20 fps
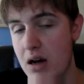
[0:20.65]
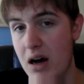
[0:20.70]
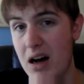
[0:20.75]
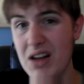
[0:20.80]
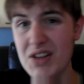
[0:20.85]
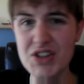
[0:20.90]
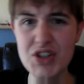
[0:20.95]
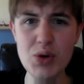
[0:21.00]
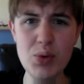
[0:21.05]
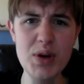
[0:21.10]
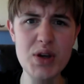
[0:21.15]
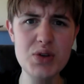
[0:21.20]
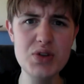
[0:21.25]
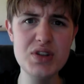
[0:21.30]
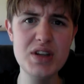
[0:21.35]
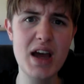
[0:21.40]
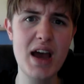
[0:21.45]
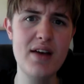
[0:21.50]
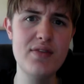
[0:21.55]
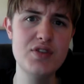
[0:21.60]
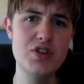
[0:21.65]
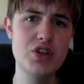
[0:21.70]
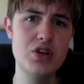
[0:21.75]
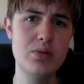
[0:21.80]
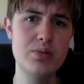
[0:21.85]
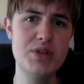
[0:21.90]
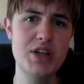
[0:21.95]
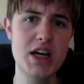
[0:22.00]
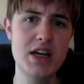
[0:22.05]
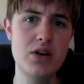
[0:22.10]
Also, we used to have
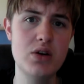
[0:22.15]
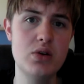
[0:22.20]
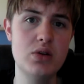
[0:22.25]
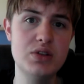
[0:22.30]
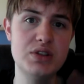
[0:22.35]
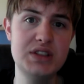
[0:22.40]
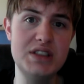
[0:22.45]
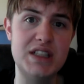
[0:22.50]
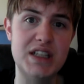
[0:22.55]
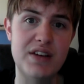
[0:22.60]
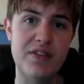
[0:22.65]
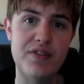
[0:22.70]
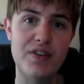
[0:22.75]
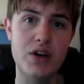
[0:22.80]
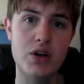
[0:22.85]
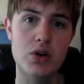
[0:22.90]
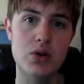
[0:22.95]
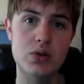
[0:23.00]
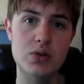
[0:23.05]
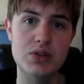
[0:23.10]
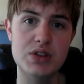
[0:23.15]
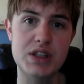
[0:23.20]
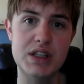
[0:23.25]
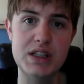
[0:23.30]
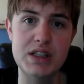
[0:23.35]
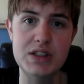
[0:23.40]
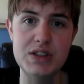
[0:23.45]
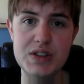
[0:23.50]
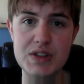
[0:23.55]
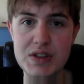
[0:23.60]
some technical
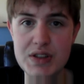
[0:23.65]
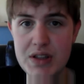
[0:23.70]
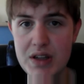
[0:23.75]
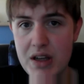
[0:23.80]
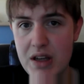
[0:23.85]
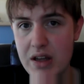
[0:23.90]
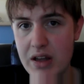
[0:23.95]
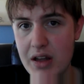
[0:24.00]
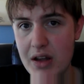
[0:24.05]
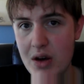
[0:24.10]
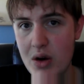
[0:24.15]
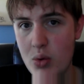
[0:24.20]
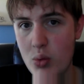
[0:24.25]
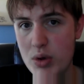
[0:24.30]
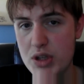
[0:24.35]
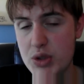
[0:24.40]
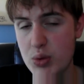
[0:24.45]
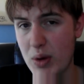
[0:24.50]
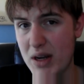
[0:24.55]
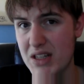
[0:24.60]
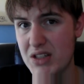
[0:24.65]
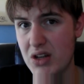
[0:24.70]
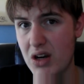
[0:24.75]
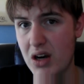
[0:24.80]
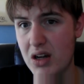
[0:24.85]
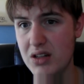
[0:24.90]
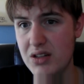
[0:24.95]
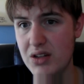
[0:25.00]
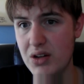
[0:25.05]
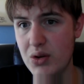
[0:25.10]
difficulties, which went
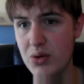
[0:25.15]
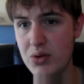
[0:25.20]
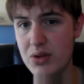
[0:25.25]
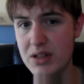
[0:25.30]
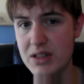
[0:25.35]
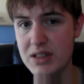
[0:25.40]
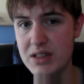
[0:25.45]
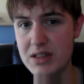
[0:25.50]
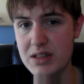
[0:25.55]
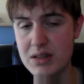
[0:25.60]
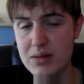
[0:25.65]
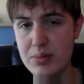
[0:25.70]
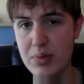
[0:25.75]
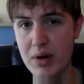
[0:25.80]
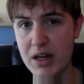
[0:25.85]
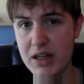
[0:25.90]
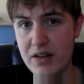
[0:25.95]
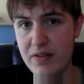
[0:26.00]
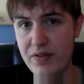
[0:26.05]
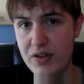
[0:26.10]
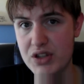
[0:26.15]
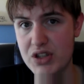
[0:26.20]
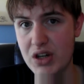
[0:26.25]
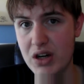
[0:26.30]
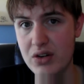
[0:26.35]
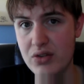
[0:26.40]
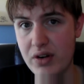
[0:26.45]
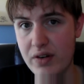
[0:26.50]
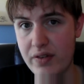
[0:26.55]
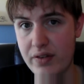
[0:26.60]
unnoticed by the
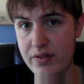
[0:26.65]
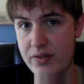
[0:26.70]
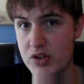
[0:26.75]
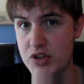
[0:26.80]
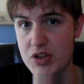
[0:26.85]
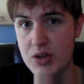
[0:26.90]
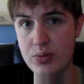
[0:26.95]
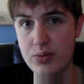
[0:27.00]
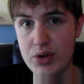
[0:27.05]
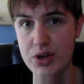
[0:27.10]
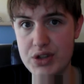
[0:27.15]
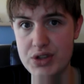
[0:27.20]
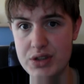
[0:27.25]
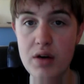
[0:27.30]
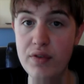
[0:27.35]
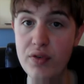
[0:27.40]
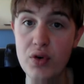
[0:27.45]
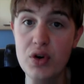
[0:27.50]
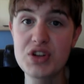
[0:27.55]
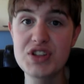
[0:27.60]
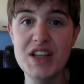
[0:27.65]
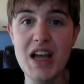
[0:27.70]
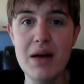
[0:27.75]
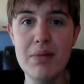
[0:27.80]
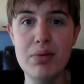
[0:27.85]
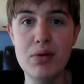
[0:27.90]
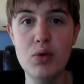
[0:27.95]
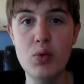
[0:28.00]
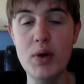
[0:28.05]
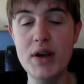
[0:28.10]
photographer for some reason. For
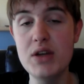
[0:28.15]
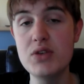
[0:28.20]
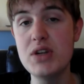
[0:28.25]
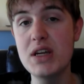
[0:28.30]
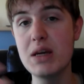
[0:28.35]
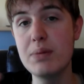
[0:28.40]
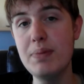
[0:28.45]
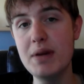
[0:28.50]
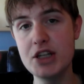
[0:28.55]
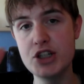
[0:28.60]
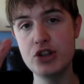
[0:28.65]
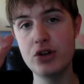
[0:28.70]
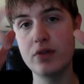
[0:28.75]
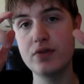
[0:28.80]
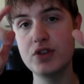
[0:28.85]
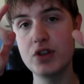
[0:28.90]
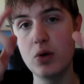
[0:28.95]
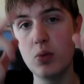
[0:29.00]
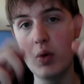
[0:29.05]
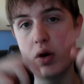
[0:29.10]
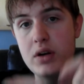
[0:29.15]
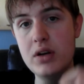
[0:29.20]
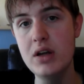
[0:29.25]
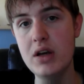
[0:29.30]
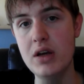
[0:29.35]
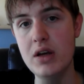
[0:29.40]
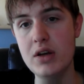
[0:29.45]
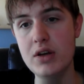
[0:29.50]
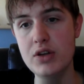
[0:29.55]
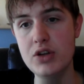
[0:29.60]
example, when you take a picture of someone,
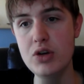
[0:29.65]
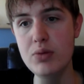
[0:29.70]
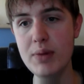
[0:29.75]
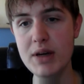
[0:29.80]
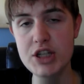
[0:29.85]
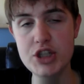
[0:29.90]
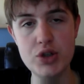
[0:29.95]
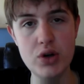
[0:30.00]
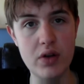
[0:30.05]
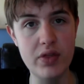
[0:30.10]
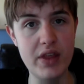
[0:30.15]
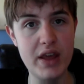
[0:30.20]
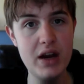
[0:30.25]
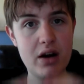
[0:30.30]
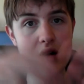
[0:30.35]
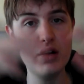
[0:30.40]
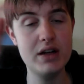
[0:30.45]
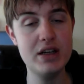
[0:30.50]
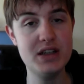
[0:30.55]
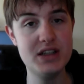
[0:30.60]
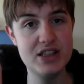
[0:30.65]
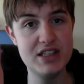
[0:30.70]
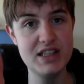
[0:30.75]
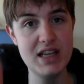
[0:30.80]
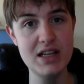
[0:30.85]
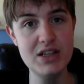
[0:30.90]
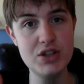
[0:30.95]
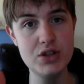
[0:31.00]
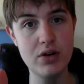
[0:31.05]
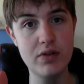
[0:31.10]
you make sure they are in the
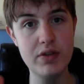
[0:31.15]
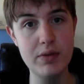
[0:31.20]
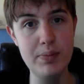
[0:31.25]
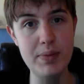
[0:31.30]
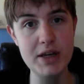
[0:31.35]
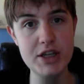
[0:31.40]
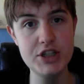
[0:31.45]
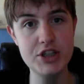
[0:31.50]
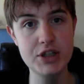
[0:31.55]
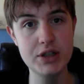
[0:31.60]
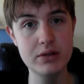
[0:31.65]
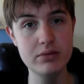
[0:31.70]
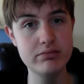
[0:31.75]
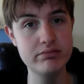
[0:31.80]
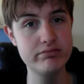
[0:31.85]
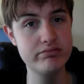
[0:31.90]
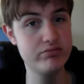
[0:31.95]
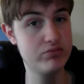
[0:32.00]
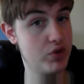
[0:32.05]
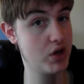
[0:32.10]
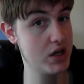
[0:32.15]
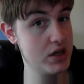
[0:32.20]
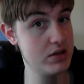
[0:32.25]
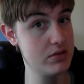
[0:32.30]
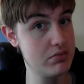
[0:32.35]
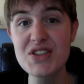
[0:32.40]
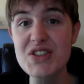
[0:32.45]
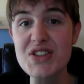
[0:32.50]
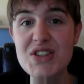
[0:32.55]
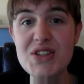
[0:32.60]
center of the picture, right?
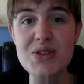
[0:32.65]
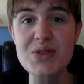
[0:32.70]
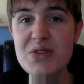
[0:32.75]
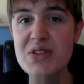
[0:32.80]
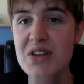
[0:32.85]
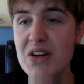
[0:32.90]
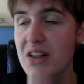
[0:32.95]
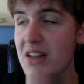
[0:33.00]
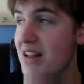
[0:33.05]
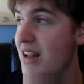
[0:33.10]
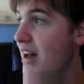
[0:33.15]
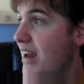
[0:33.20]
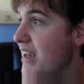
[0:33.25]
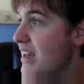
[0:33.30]
So not like